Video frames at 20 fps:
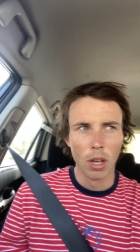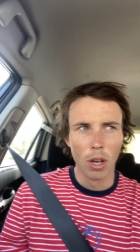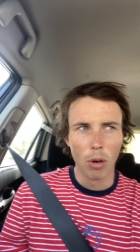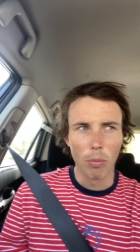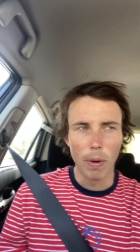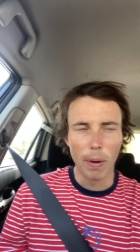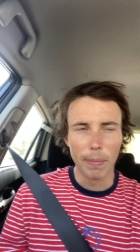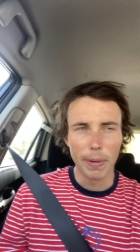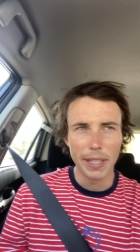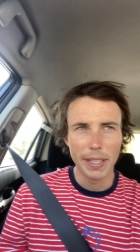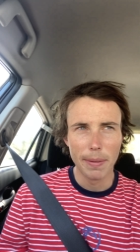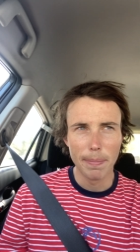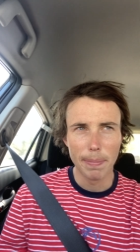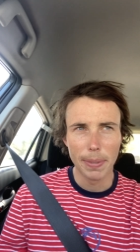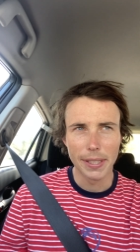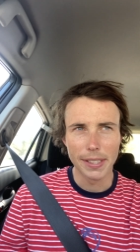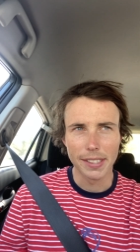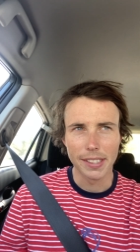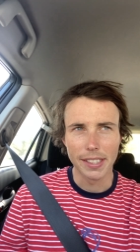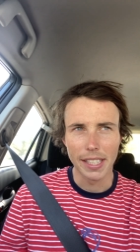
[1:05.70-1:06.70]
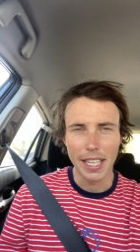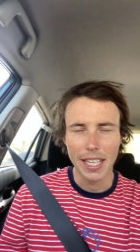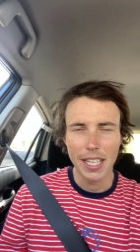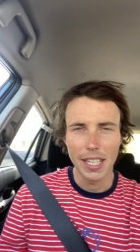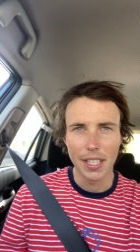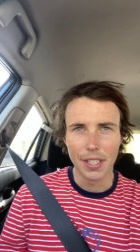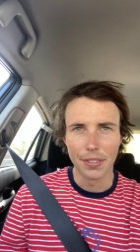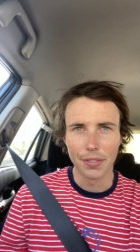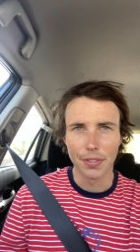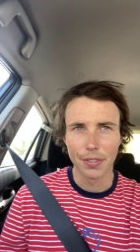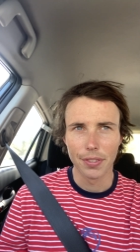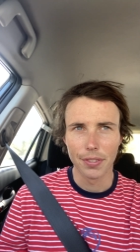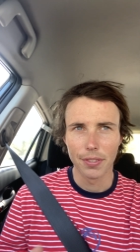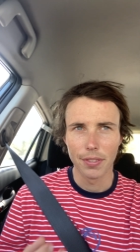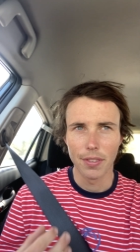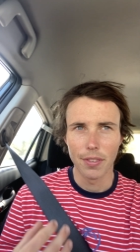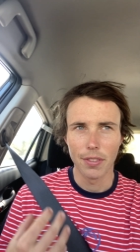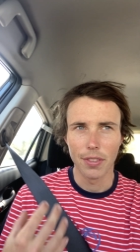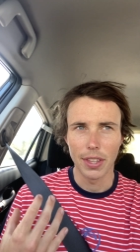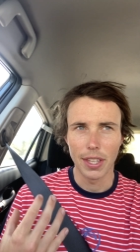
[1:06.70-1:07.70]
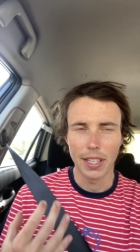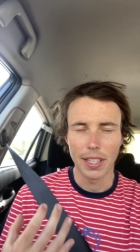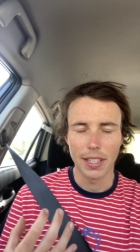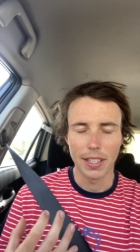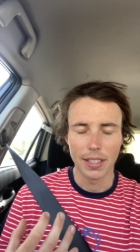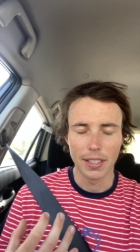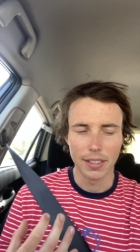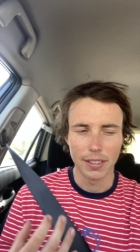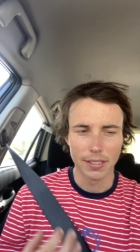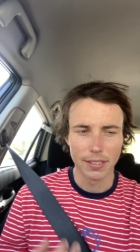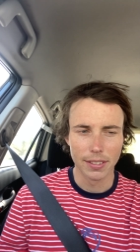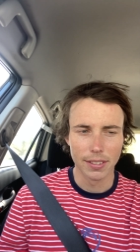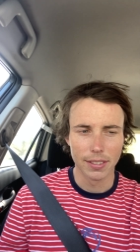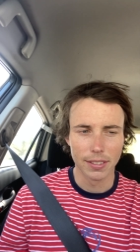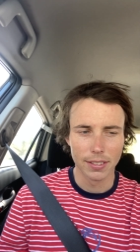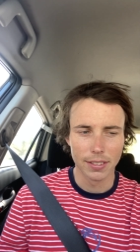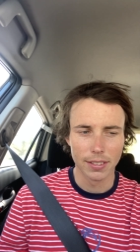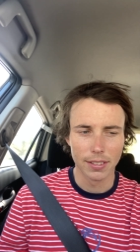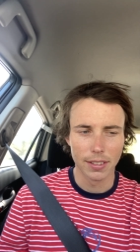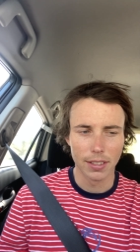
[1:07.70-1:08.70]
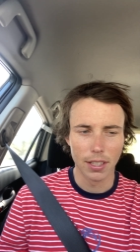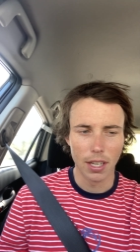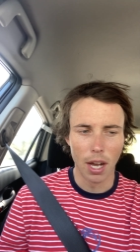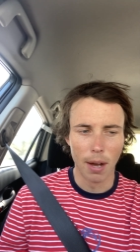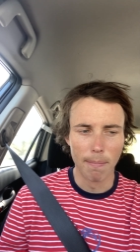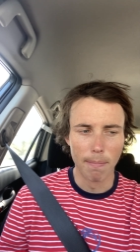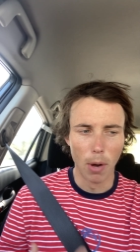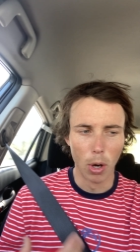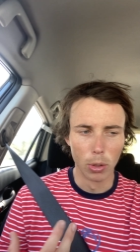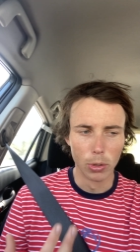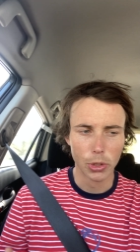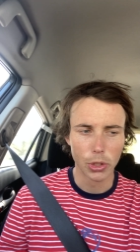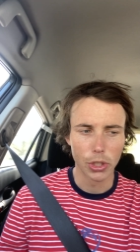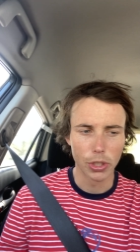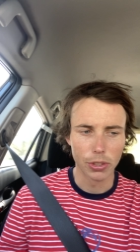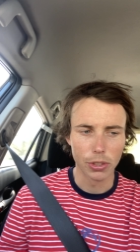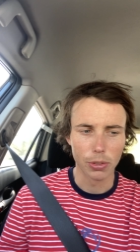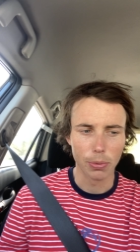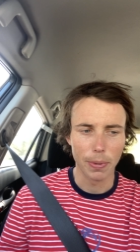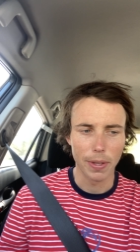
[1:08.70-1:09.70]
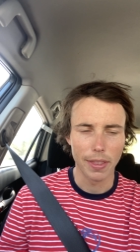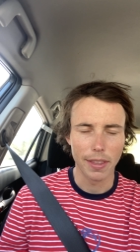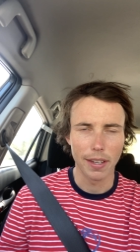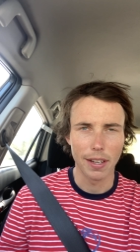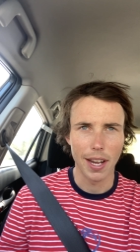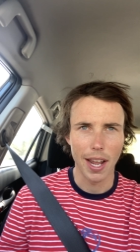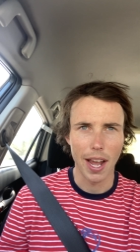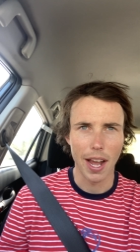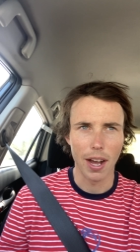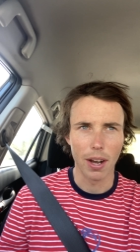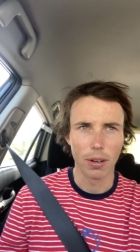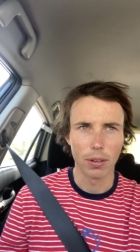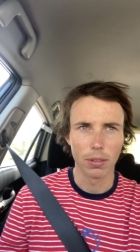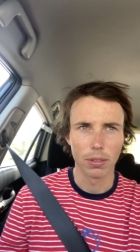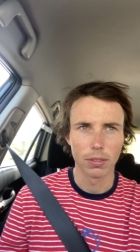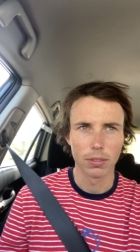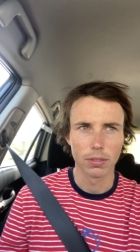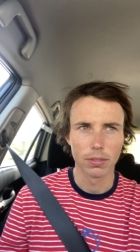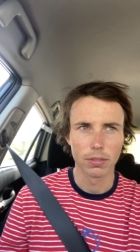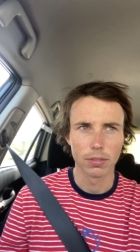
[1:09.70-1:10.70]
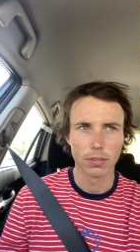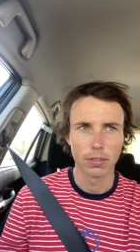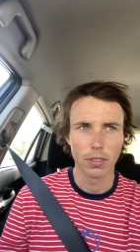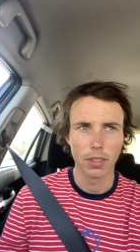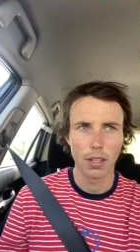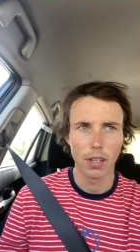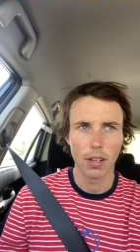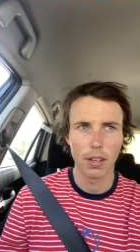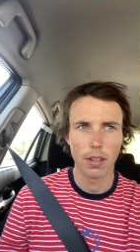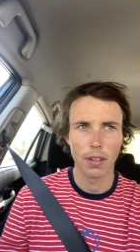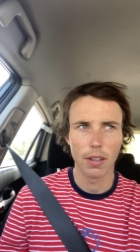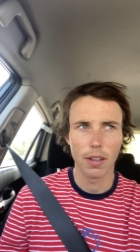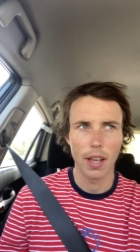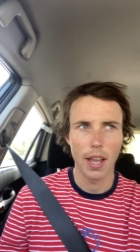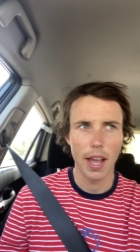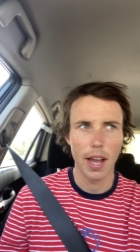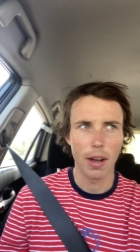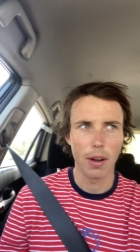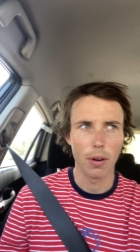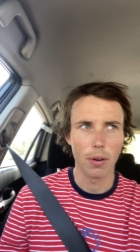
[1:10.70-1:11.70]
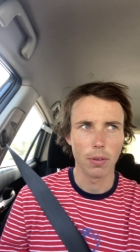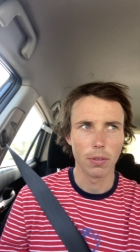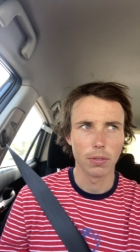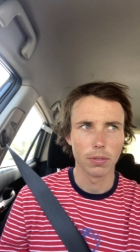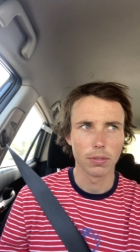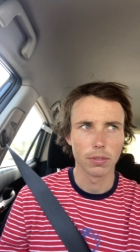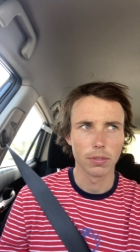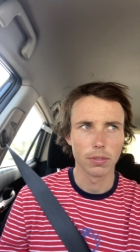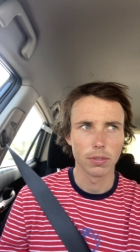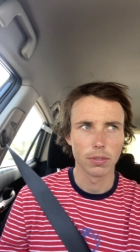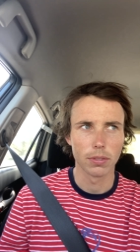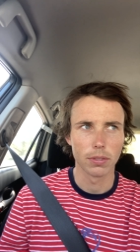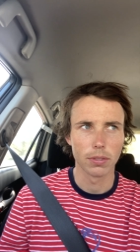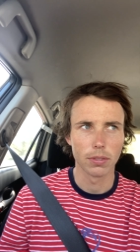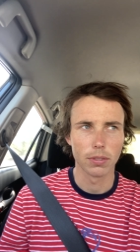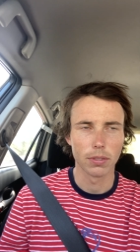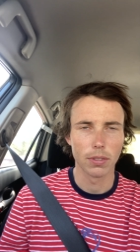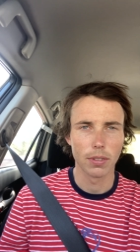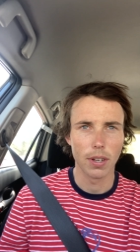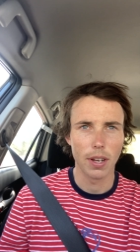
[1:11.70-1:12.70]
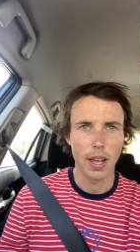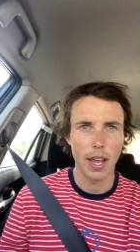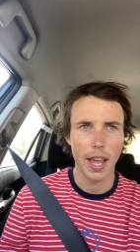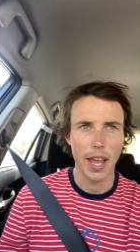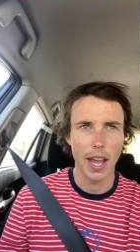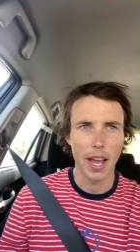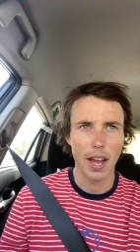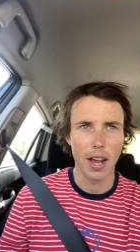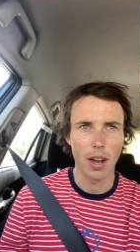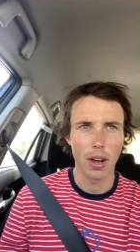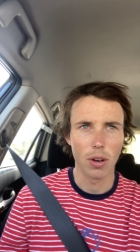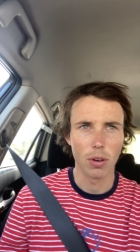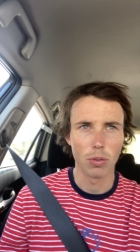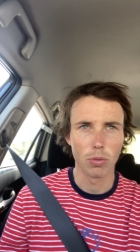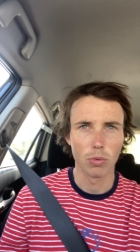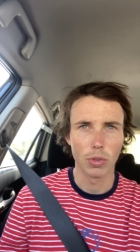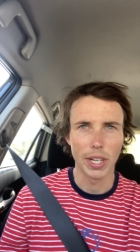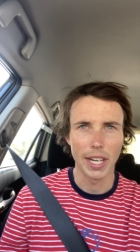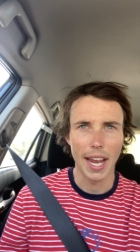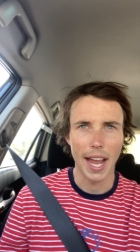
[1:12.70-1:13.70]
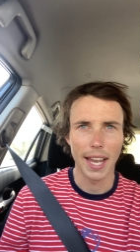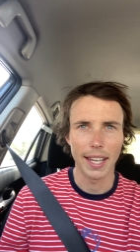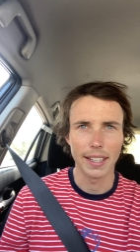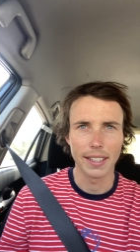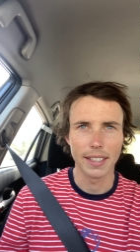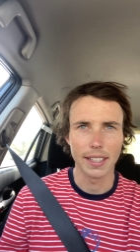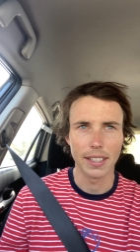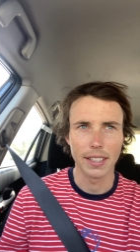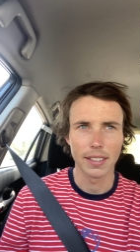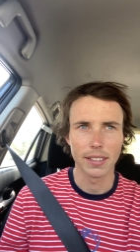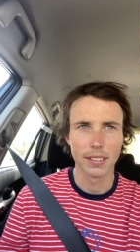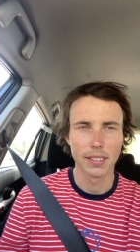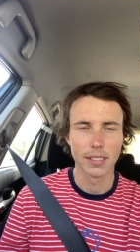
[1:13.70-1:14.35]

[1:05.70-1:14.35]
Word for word: When we can perceive the emotions within our our our reality,